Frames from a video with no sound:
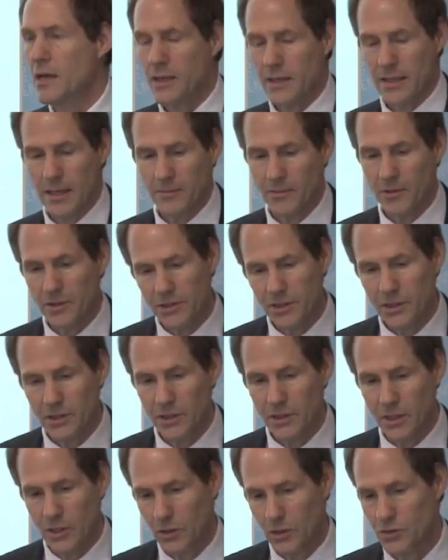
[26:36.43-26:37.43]
I'm going to
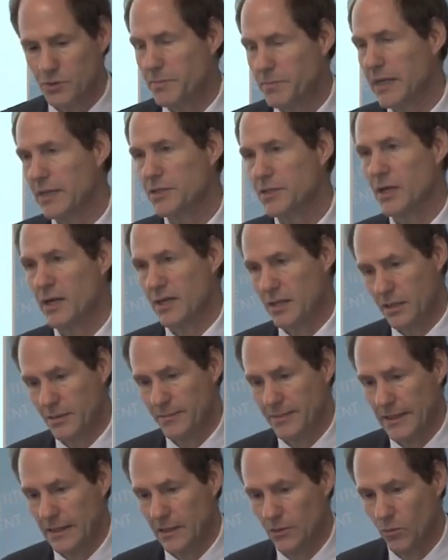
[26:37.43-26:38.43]
close by talking
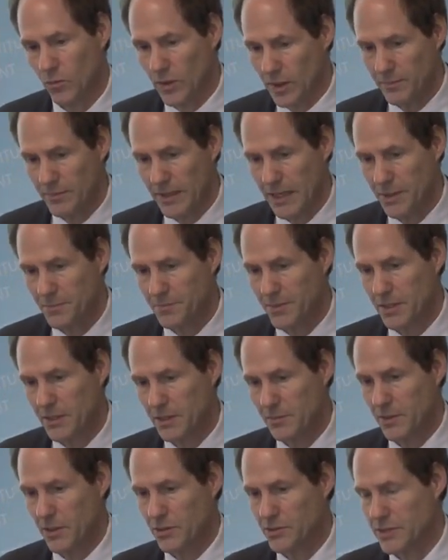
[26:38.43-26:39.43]
about what might be
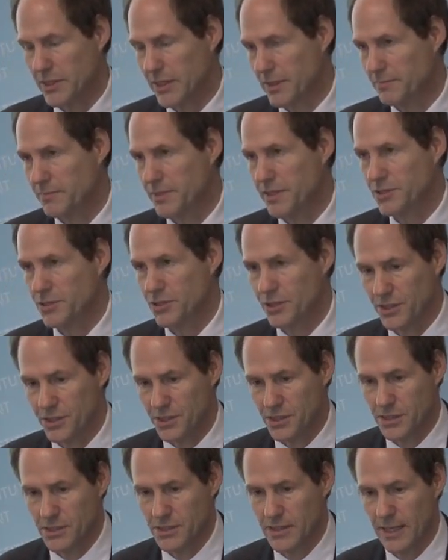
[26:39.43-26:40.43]
the most
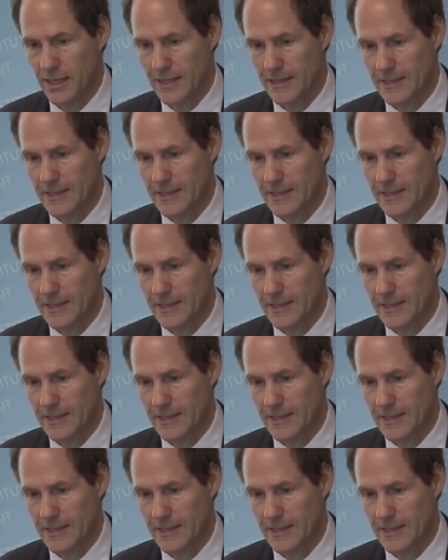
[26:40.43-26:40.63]
ambitious